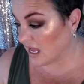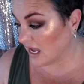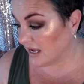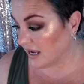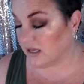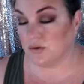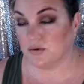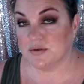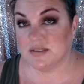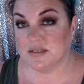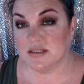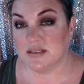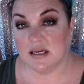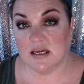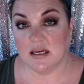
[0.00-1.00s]
I used
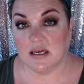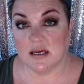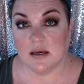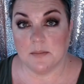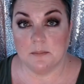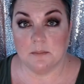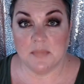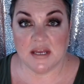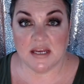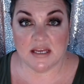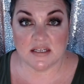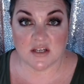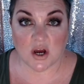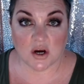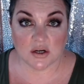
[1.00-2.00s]
the Mini
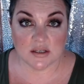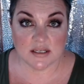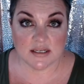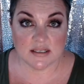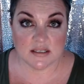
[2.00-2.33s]
Tartelette